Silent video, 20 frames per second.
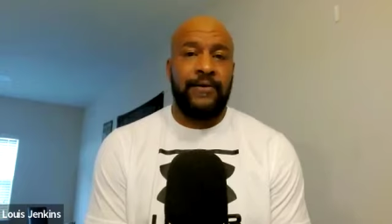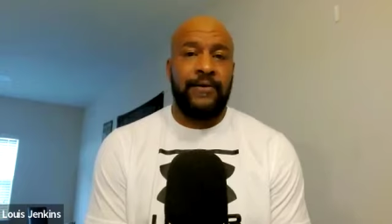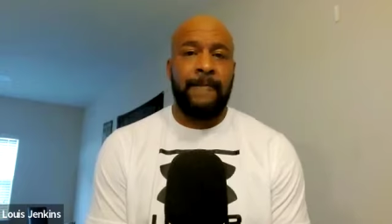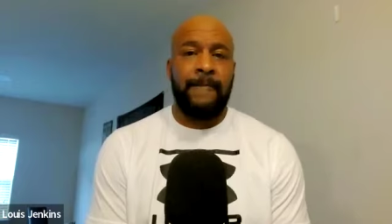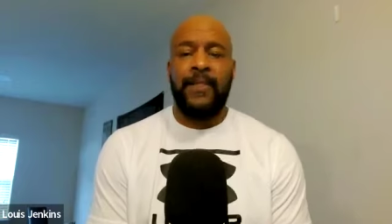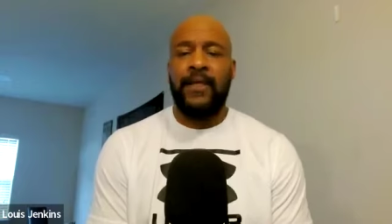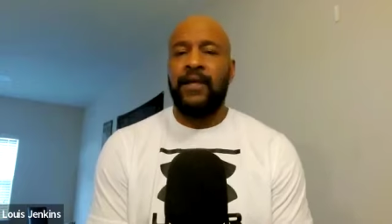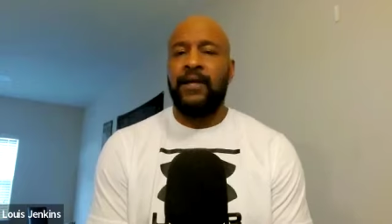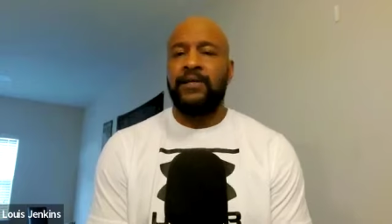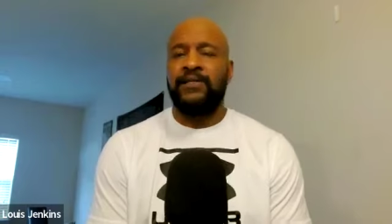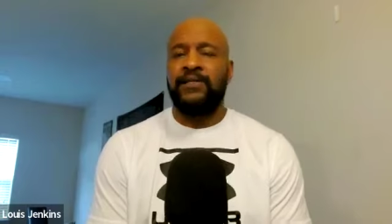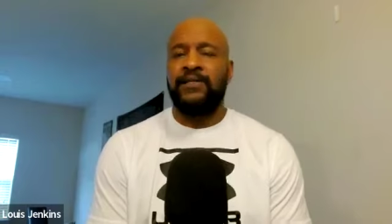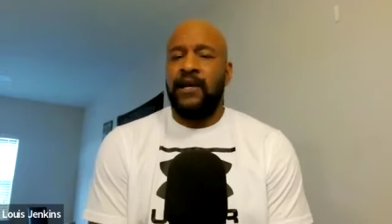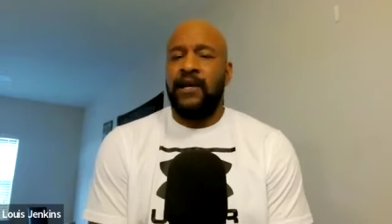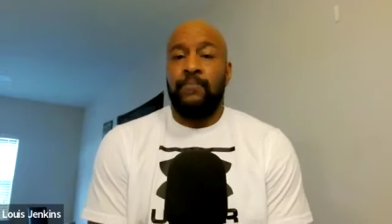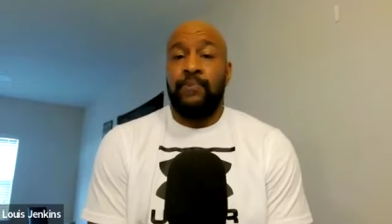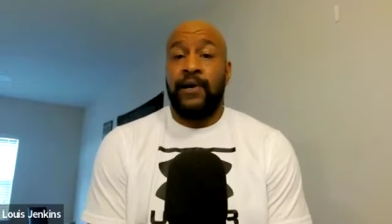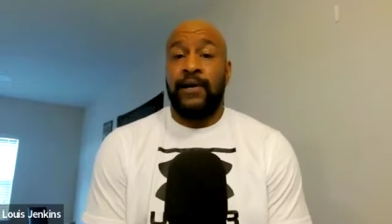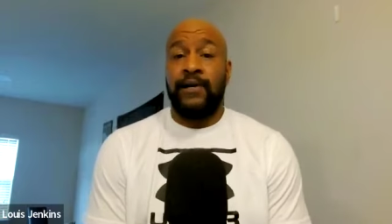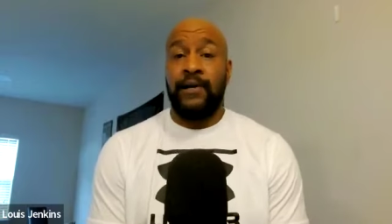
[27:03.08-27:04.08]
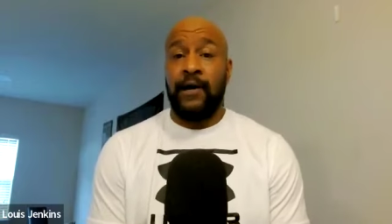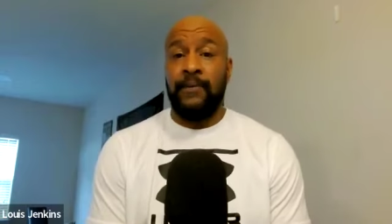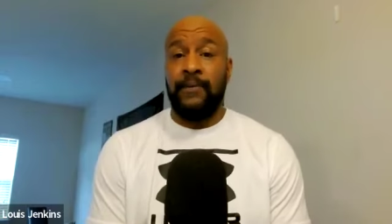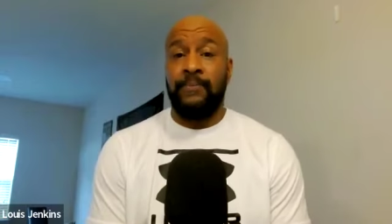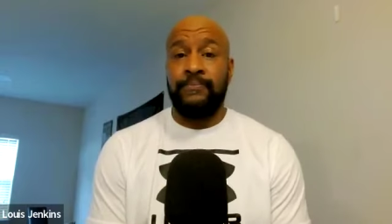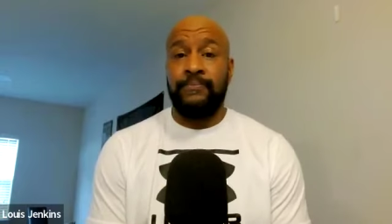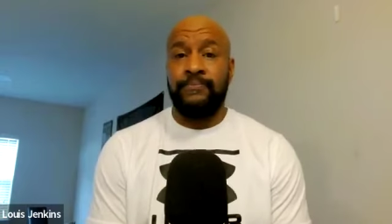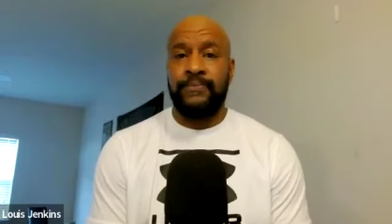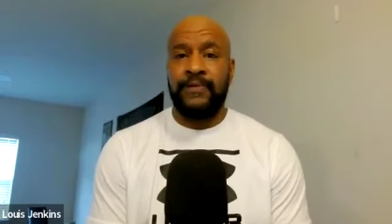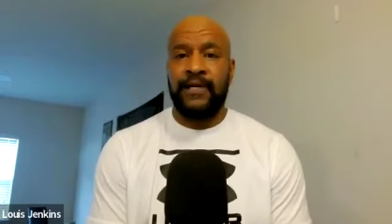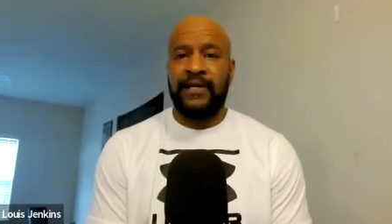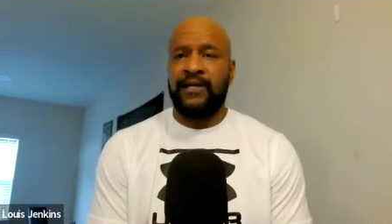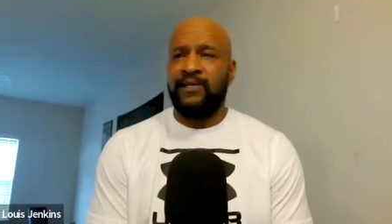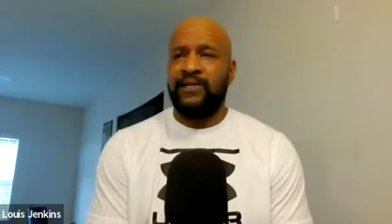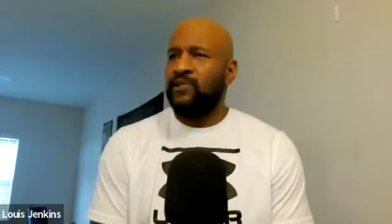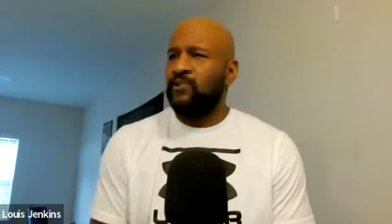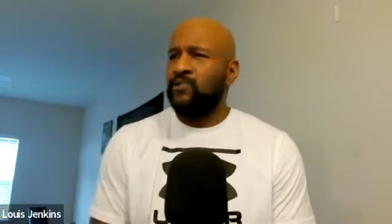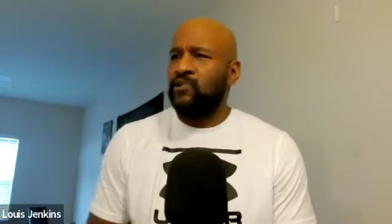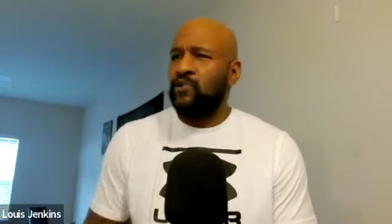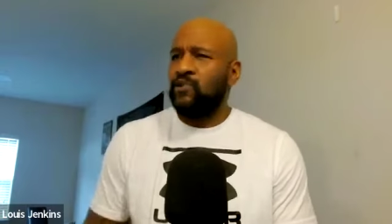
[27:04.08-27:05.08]
her. She didn't bring it up. I guess
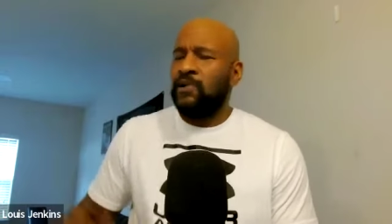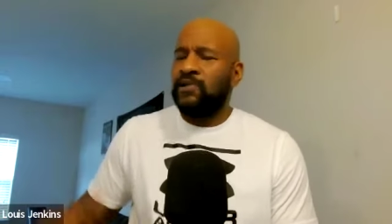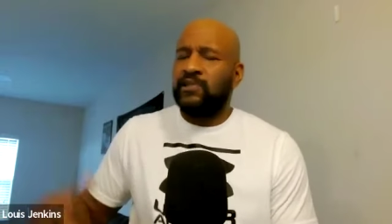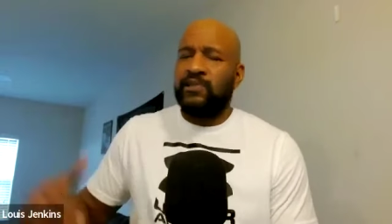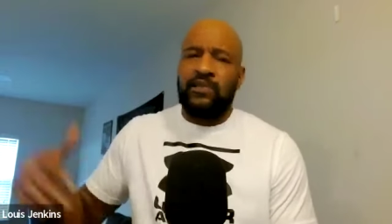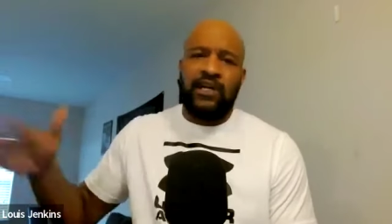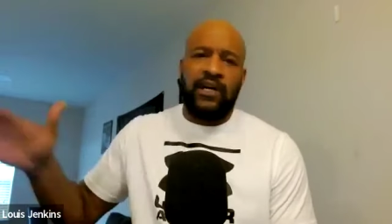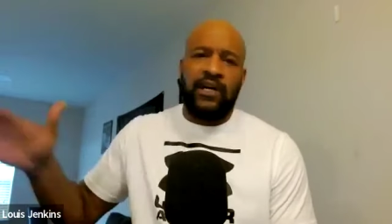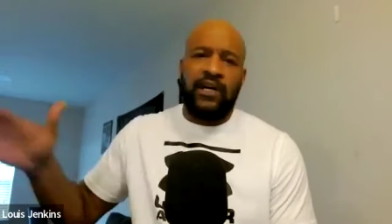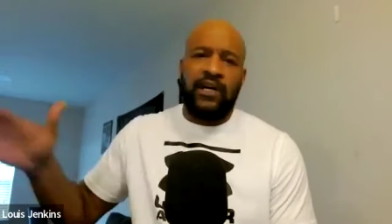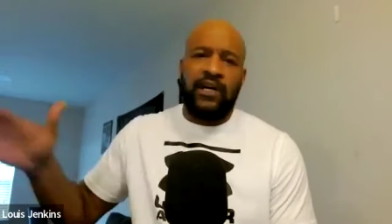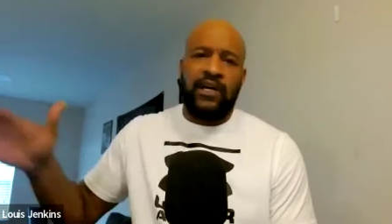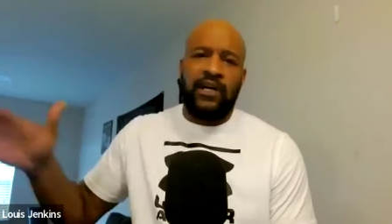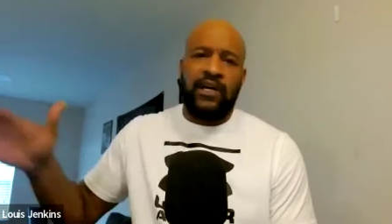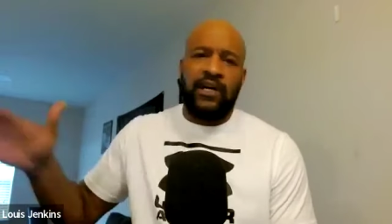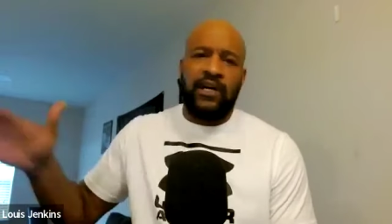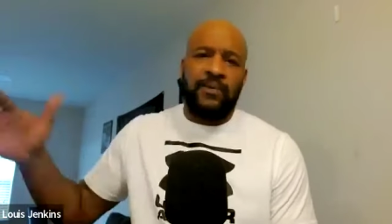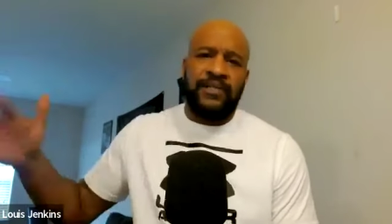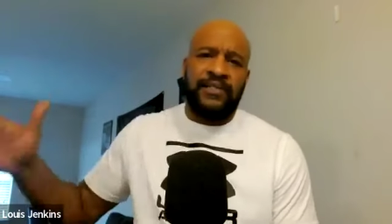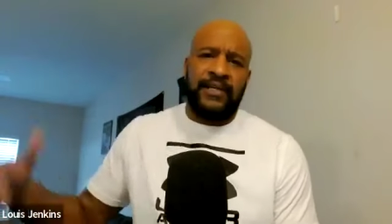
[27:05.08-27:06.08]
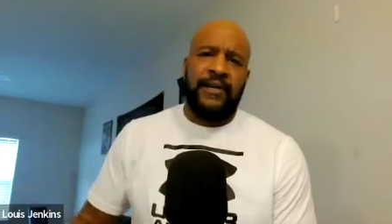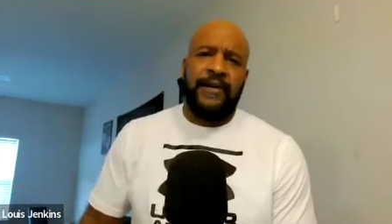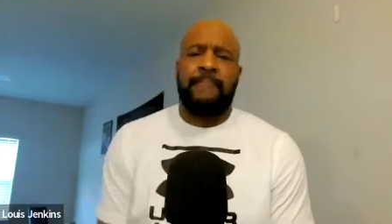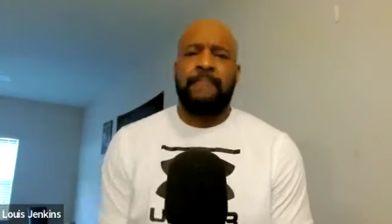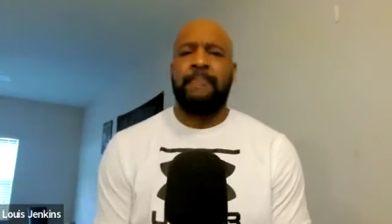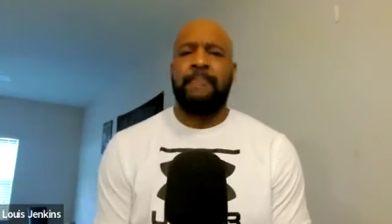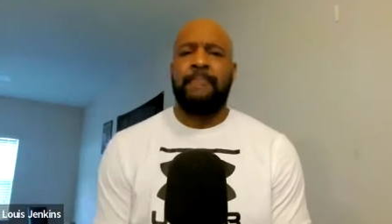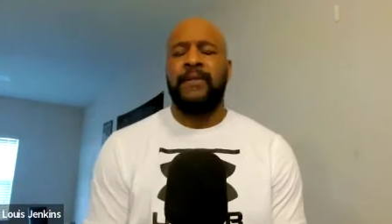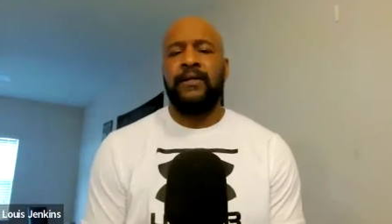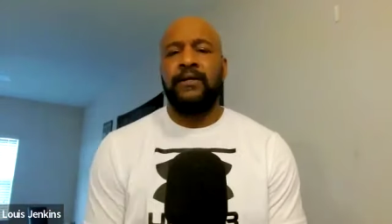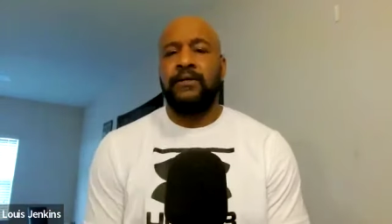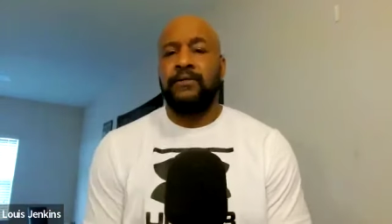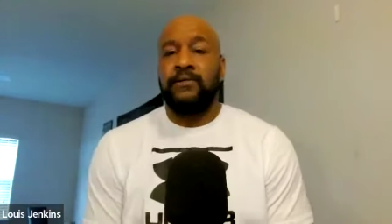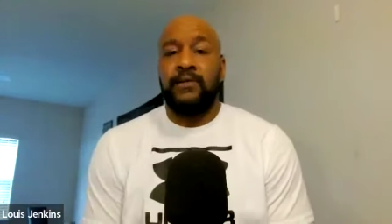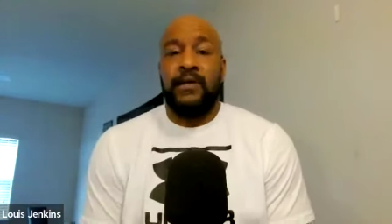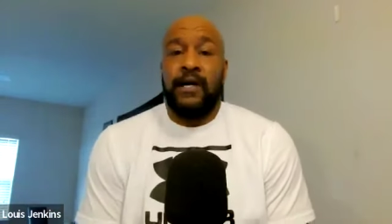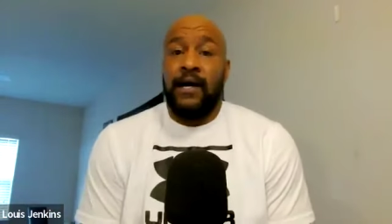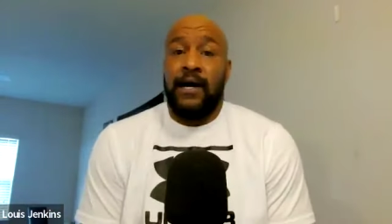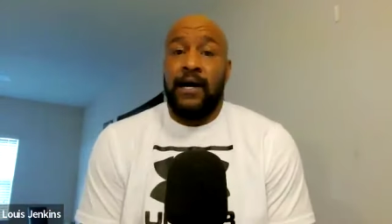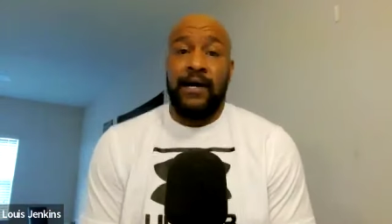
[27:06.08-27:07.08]
she was so much in love with this dickhead.
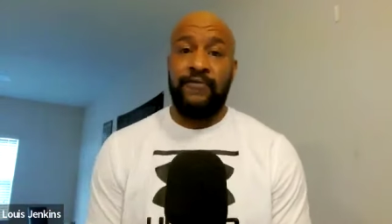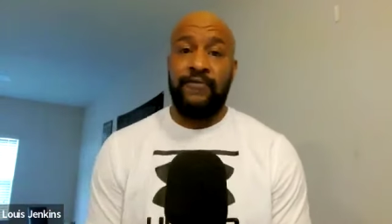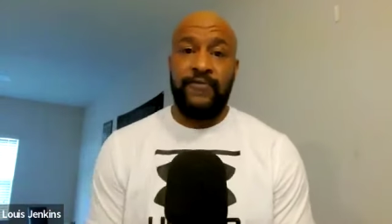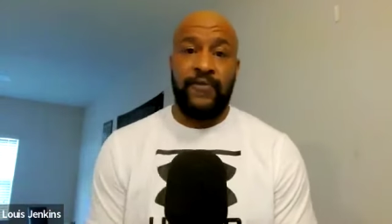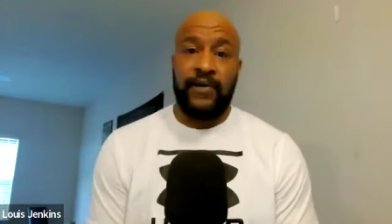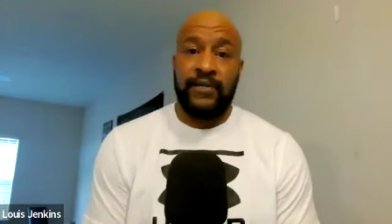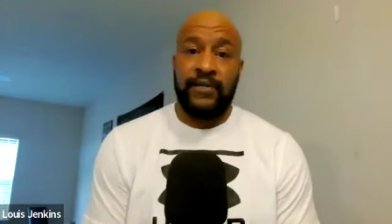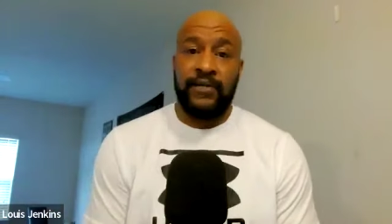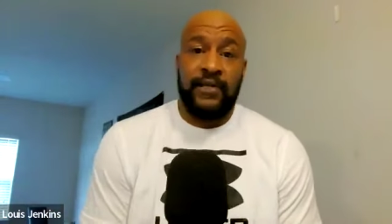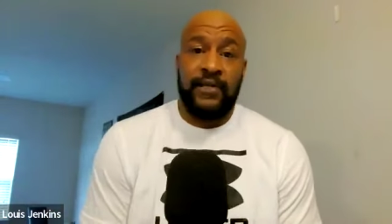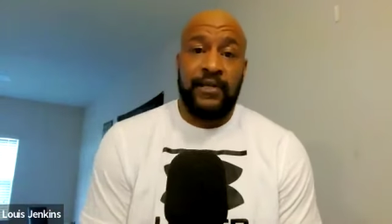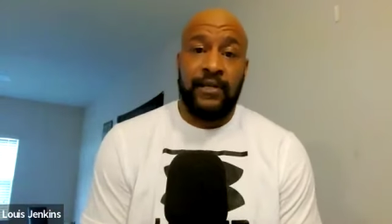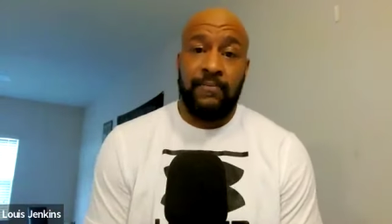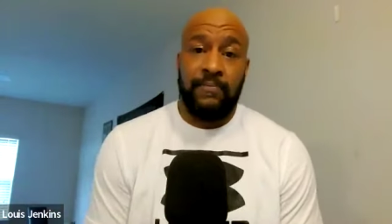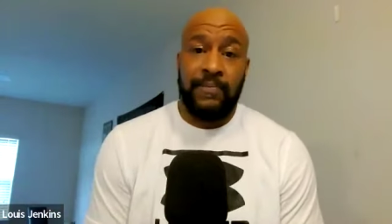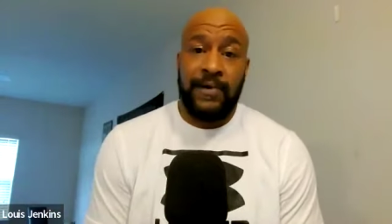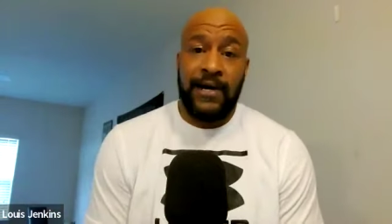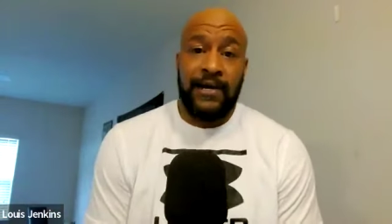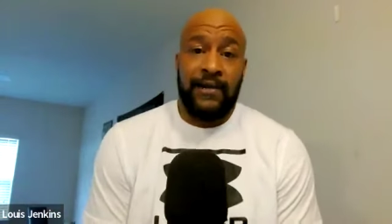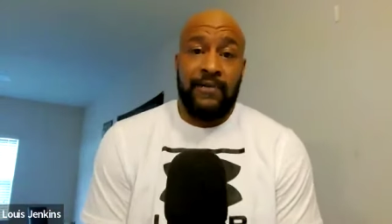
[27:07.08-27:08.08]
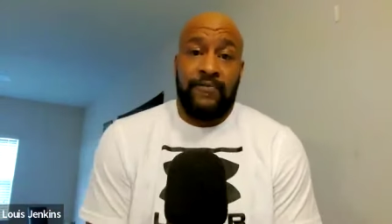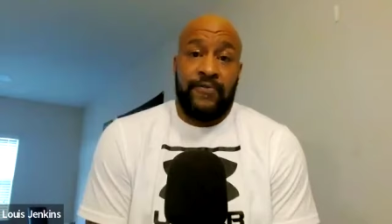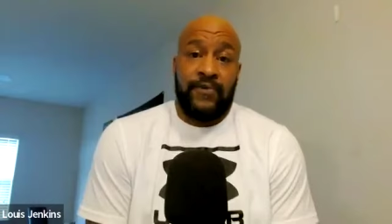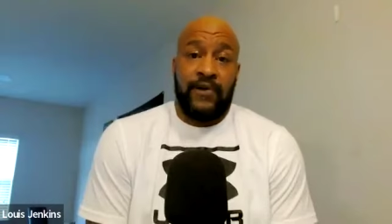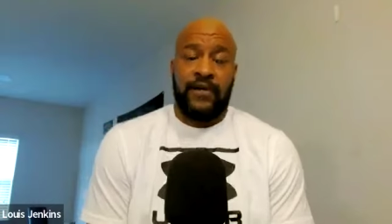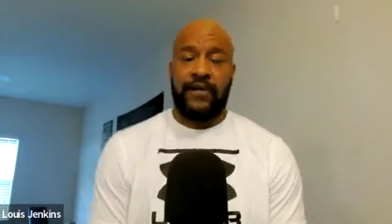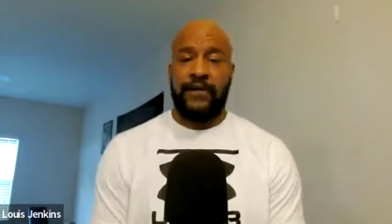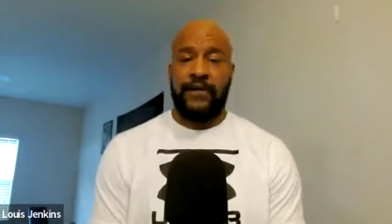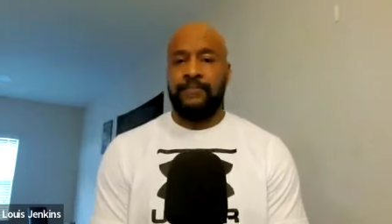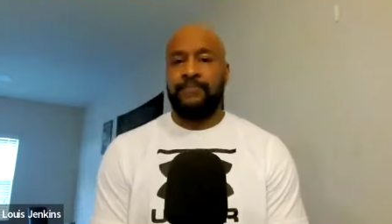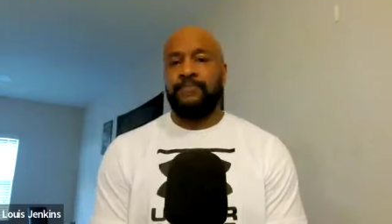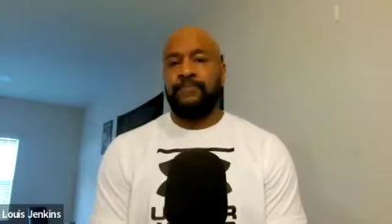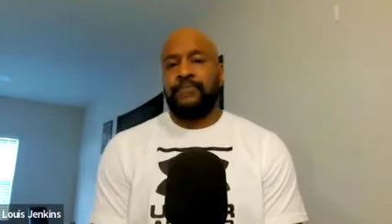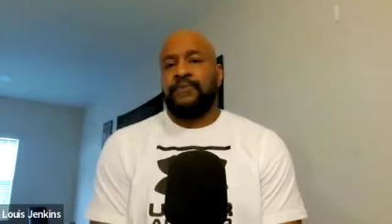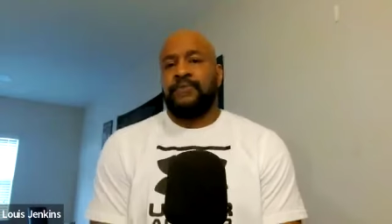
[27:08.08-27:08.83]
So I ain't fucking saying nothing about it. Fuck it.